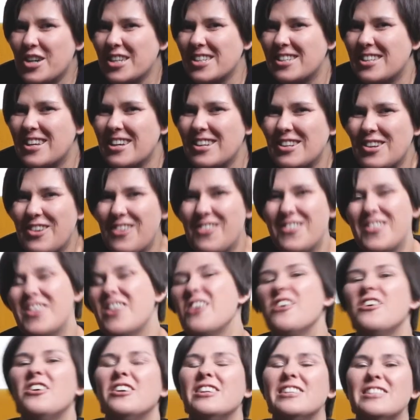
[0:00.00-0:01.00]
it to be
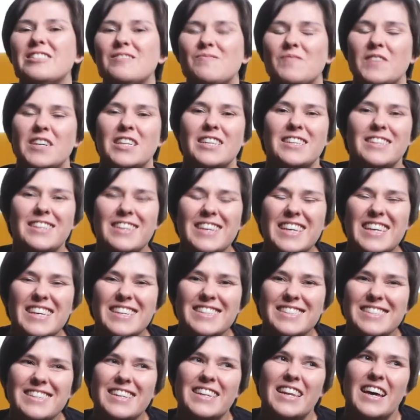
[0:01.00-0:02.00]
honest, but it
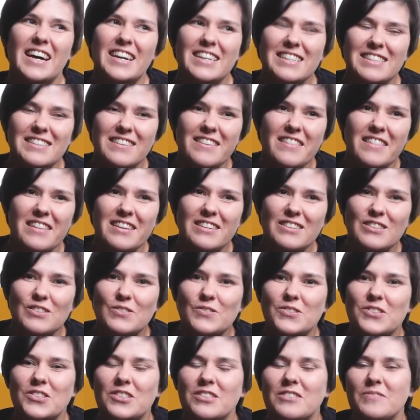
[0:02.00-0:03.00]
is lighter than
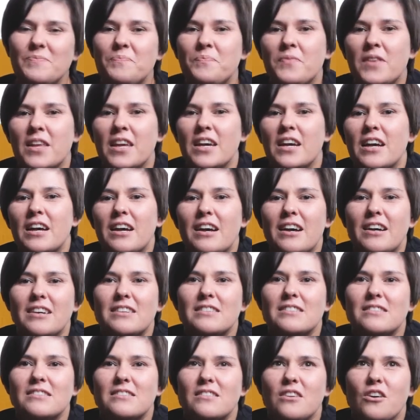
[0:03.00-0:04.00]
usual.
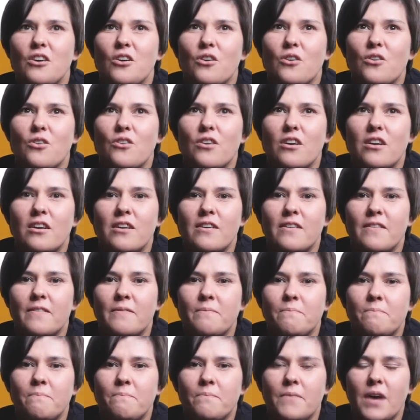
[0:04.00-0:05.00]
So
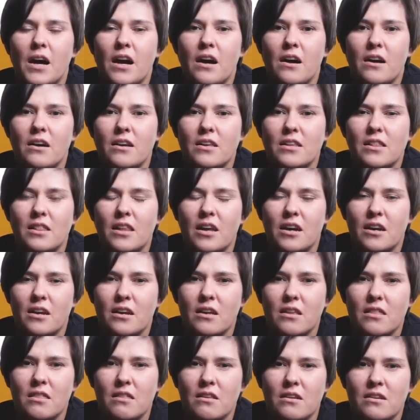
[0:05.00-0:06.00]
um, I
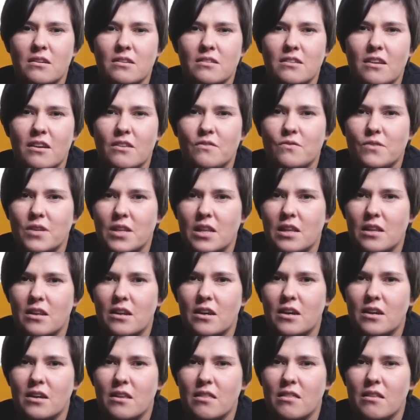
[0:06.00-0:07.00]
like that. I really
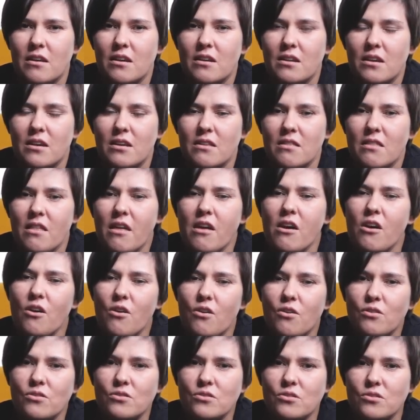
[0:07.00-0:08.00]
like that, and they are
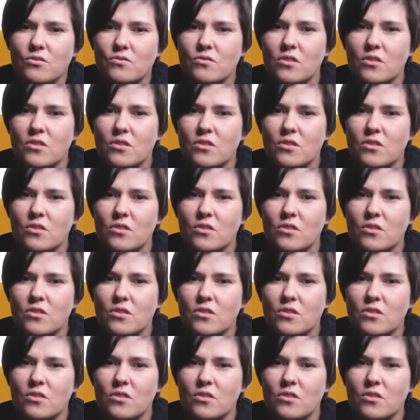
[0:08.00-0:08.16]
also